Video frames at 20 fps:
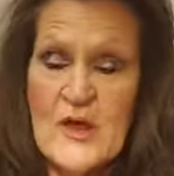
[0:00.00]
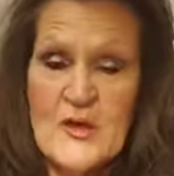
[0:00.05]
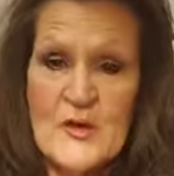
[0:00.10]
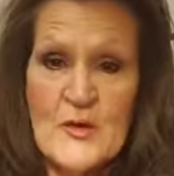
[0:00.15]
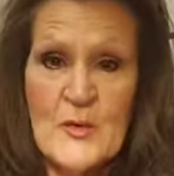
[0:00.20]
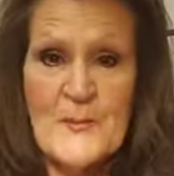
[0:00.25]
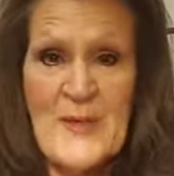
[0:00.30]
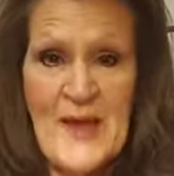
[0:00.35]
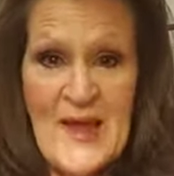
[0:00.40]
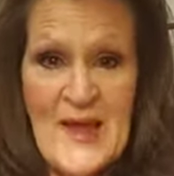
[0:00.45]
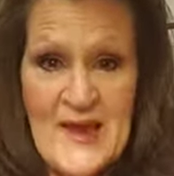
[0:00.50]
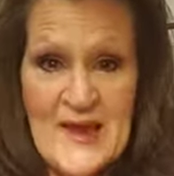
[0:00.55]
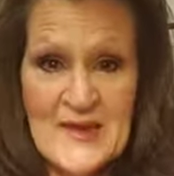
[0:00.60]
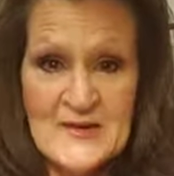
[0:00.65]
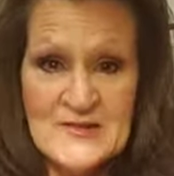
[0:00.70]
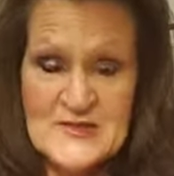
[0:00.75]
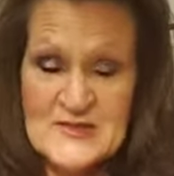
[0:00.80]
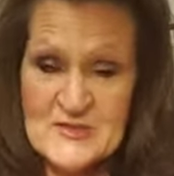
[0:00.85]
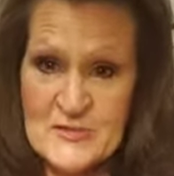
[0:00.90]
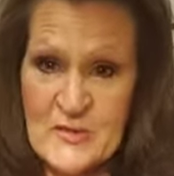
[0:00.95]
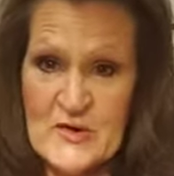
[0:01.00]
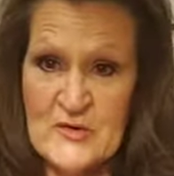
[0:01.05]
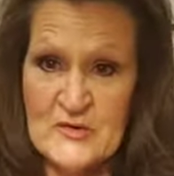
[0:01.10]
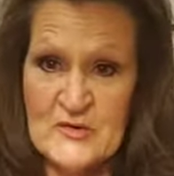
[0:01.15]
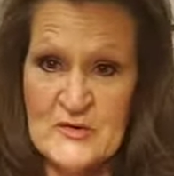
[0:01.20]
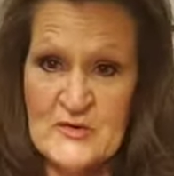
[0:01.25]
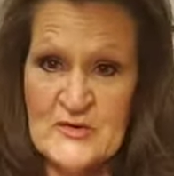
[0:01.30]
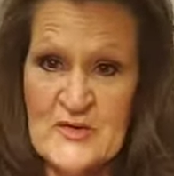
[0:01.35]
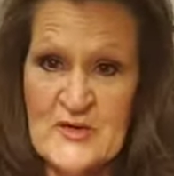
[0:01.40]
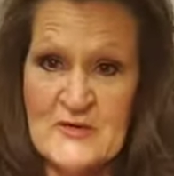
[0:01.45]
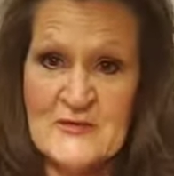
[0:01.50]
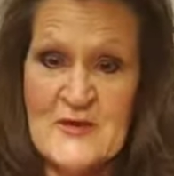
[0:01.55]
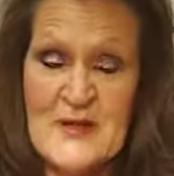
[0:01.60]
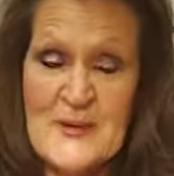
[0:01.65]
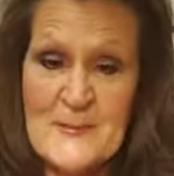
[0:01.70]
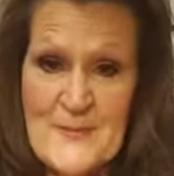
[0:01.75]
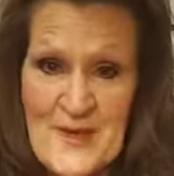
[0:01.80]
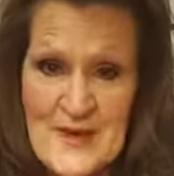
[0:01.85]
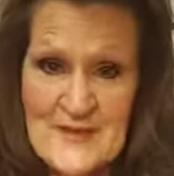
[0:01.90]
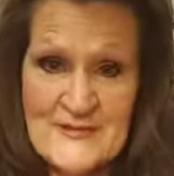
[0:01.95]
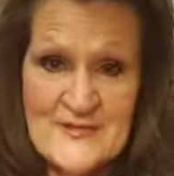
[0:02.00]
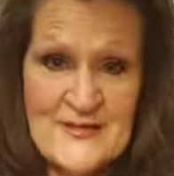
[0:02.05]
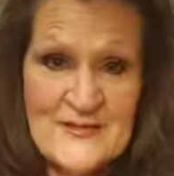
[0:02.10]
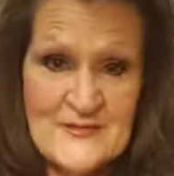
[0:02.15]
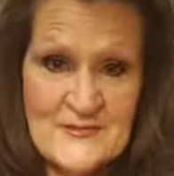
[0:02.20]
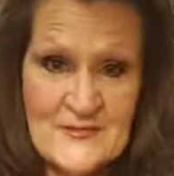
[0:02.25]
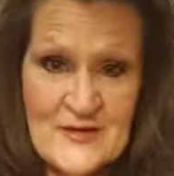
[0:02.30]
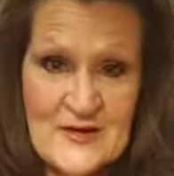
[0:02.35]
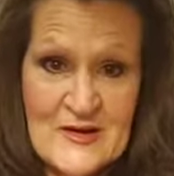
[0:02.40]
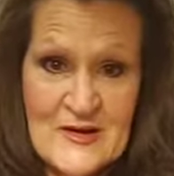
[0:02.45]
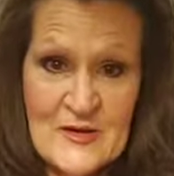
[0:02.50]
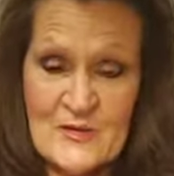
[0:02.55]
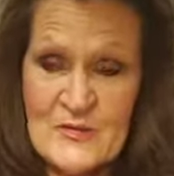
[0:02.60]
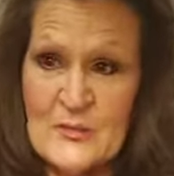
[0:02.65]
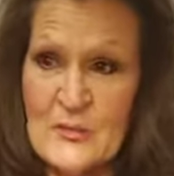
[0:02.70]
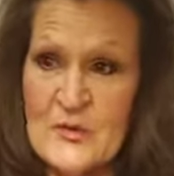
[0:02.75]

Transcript: Your page is where you do things like make these videos,